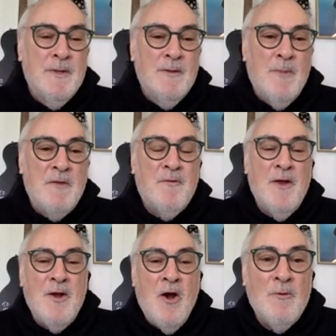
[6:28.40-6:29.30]
my
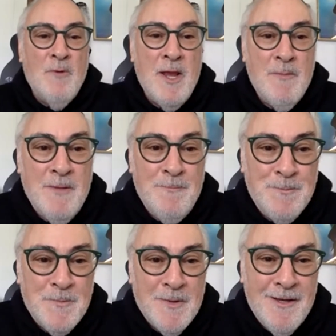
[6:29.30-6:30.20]
friend Art Raymond,
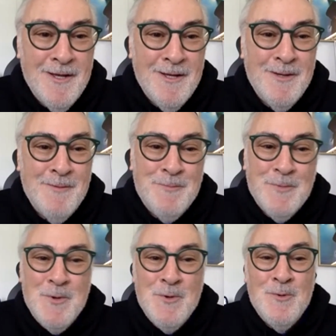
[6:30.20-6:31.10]

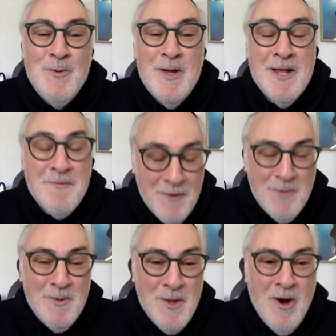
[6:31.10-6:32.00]
who I got friendly
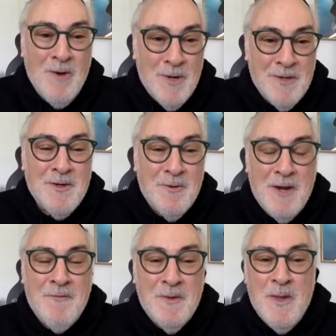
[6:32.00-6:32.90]
with Art when I started
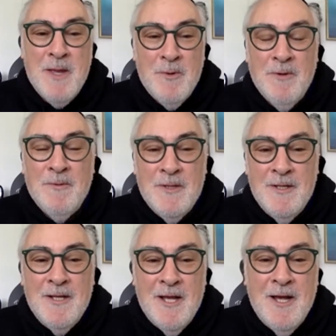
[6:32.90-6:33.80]
writing for the paper,
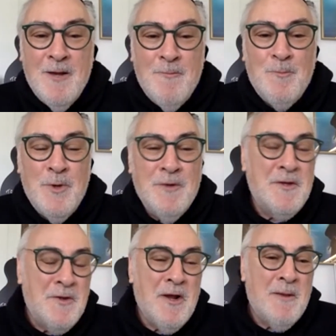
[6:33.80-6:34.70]
we used
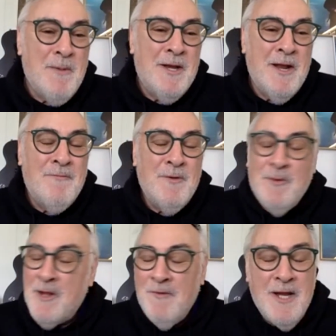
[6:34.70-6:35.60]
to talk about it
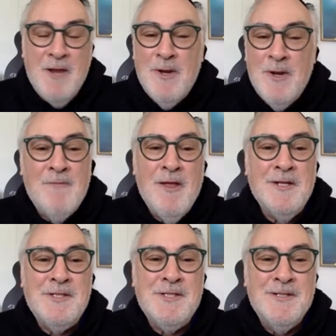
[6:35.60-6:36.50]
every day. We'd have
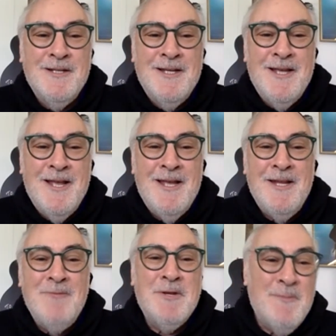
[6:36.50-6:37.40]
lunch, and
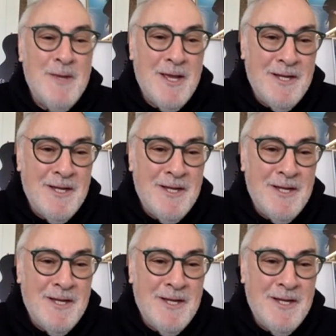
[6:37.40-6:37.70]
he would give me